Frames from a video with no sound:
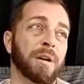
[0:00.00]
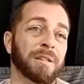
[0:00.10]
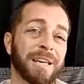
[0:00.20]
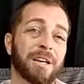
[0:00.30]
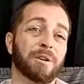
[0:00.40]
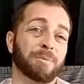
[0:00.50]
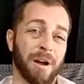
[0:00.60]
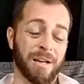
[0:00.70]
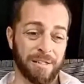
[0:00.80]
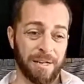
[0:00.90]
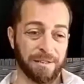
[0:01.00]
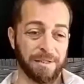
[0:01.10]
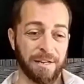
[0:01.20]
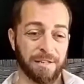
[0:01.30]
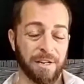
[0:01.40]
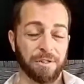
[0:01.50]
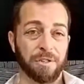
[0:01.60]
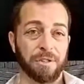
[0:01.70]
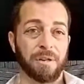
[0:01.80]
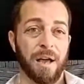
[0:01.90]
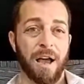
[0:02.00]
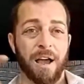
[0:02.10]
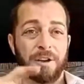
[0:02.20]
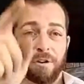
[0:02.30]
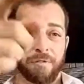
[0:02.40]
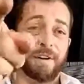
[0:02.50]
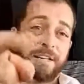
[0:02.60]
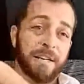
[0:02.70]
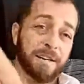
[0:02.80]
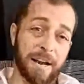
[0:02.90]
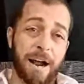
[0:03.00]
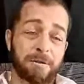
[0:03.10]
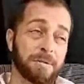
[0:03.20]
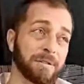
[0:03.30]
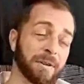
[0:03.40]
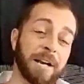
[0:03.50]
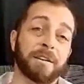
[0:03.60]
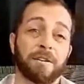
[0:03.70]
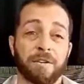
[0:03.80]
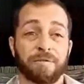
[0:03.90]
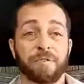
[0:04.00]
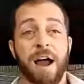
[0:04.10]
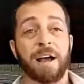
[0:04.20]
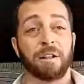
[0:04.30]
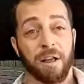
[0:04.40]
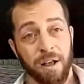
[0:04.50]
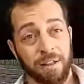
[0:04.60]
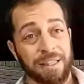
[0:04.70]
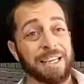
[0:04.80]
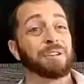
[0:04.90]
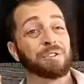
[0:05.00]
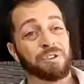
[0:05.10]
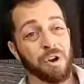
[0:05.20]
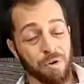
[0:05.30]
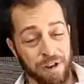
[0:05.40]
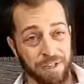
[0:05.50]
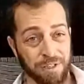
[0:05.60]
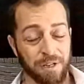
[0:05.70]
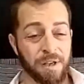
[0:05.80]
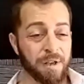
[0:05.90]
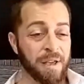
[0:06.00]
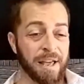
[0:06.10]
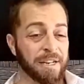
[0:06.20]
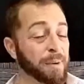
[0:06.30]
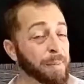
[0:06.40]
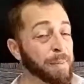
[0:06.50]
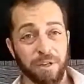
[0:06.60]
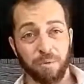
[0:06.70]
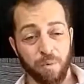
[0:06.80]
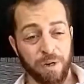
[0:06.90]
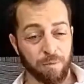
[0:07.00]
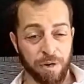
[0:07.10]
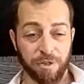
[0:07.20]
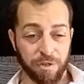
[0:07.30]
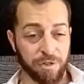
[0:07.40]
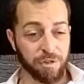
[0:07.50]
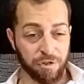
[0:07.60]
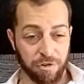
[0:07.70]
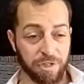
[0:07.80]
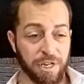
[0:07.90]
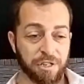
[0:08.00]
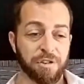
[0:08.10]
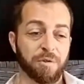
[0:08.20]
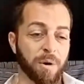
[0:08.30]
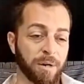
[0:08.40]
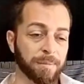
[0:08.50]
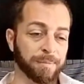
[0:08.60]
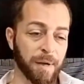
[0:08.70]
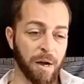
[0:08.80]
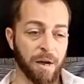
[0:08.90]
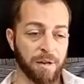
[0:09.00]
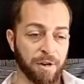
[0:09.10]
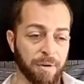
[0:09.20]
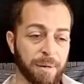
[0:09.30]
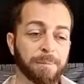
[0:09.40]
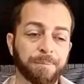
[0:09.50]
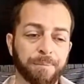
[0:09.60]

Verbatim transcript: a legal process. It's not just, you're evicted, get out, right? You know, you file a legal notice, and it depends on what just jurisdiction you are, you're in.